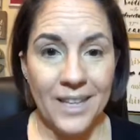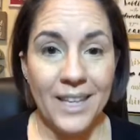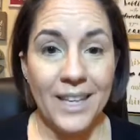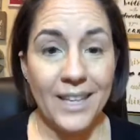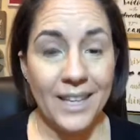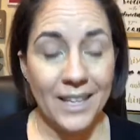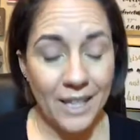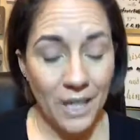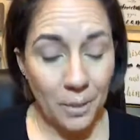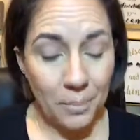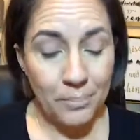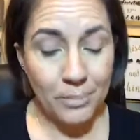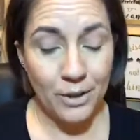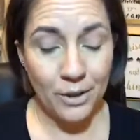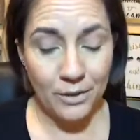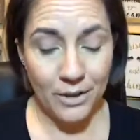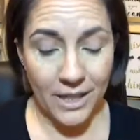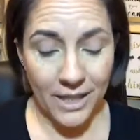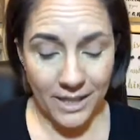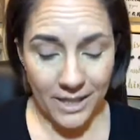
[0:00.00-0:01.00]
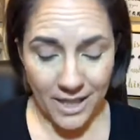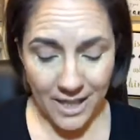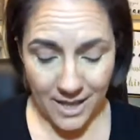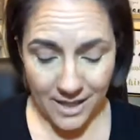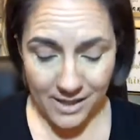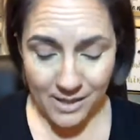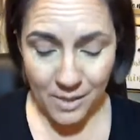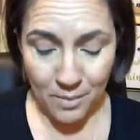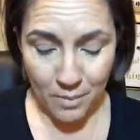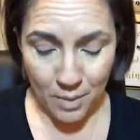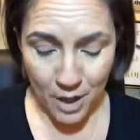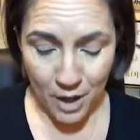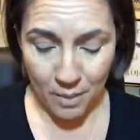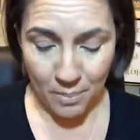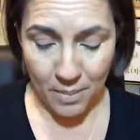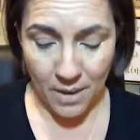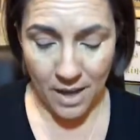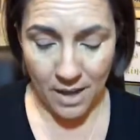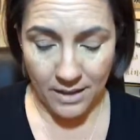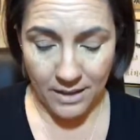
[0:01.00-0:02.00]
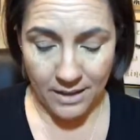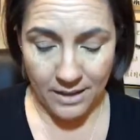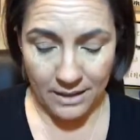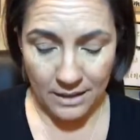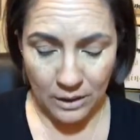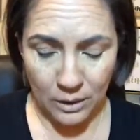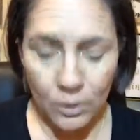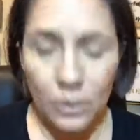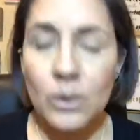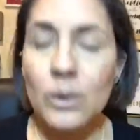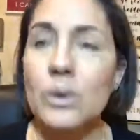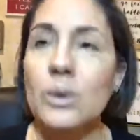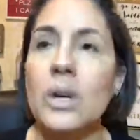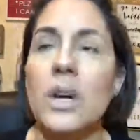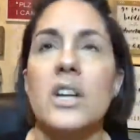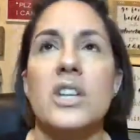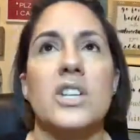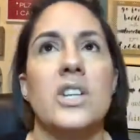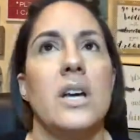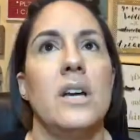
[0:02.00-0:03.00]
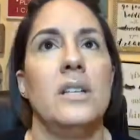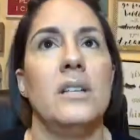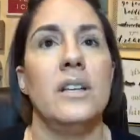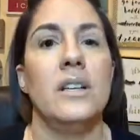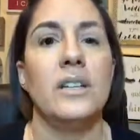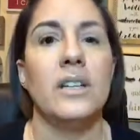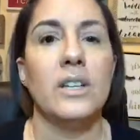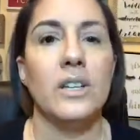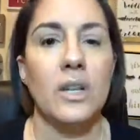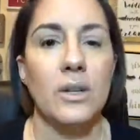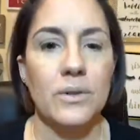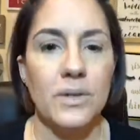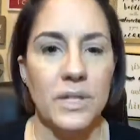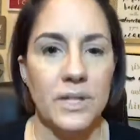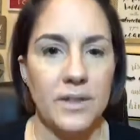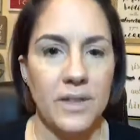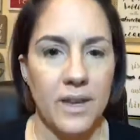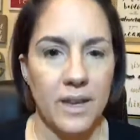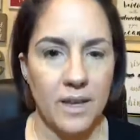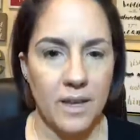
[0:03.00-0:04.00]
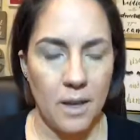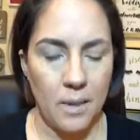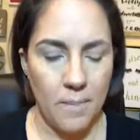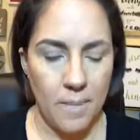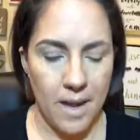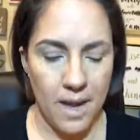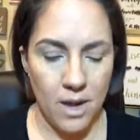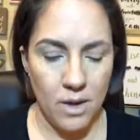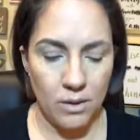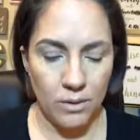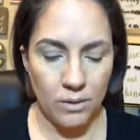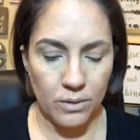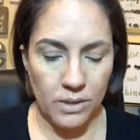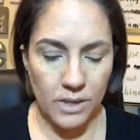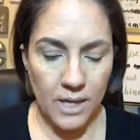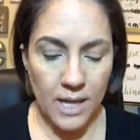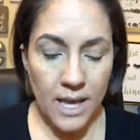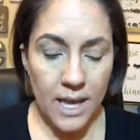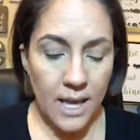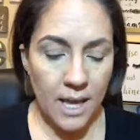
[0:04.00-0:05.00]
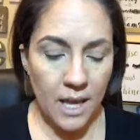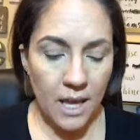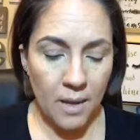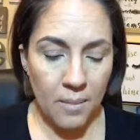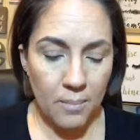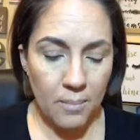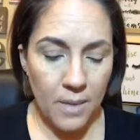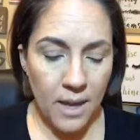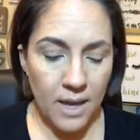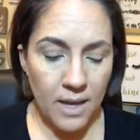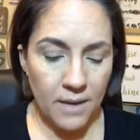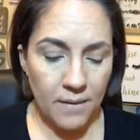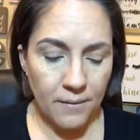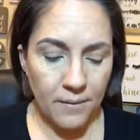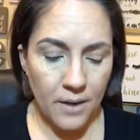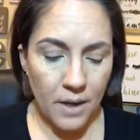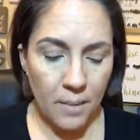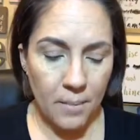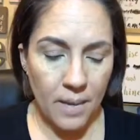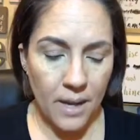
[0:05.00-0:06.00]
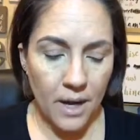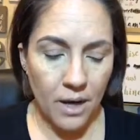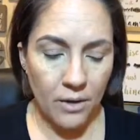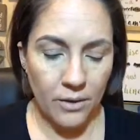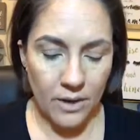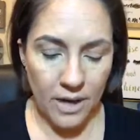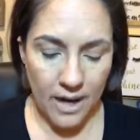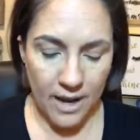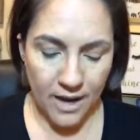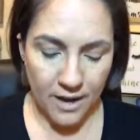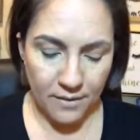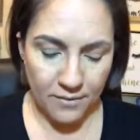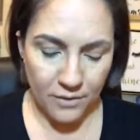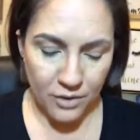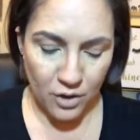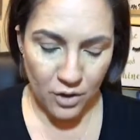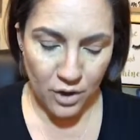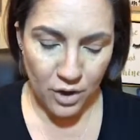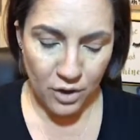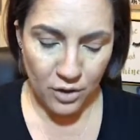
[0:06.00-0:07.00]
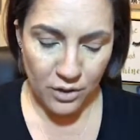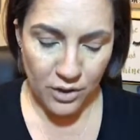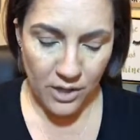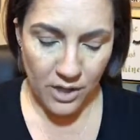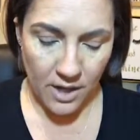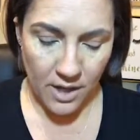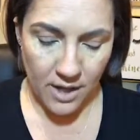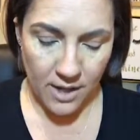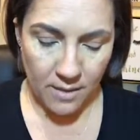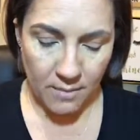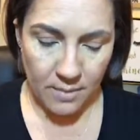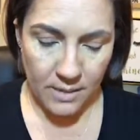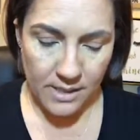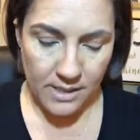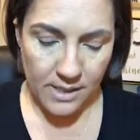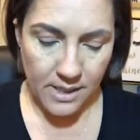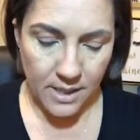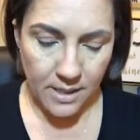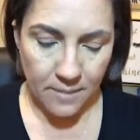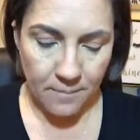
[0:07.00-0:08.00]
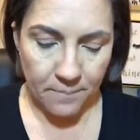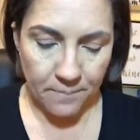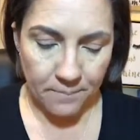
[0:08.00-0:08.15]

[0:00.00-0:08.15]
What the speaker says: Yep, Unique has a brow palette. Ooh, gosh, how long ago did it come out? It may have come out after your time, Missy.